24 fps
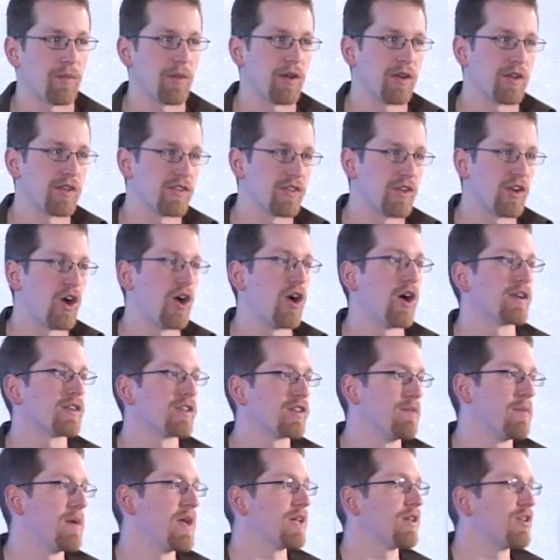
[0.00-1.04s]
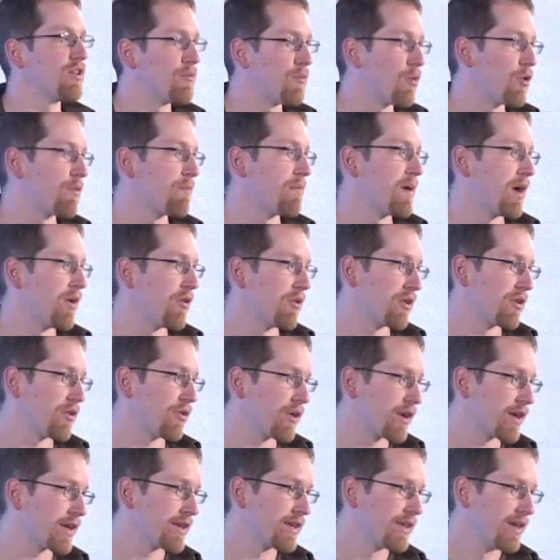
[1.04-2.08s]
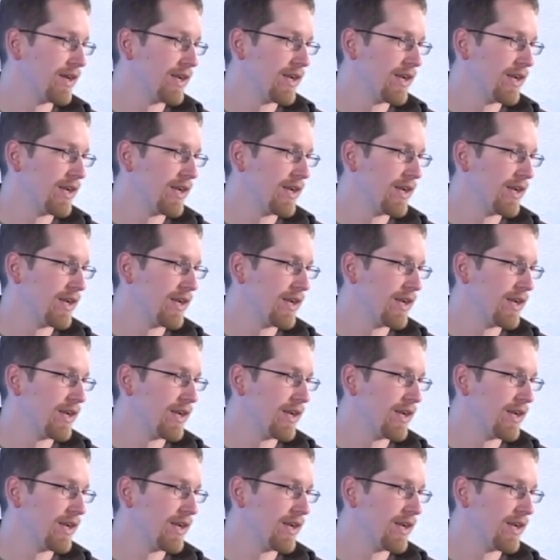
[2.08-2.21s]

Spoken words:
about is not to make you more paranoid.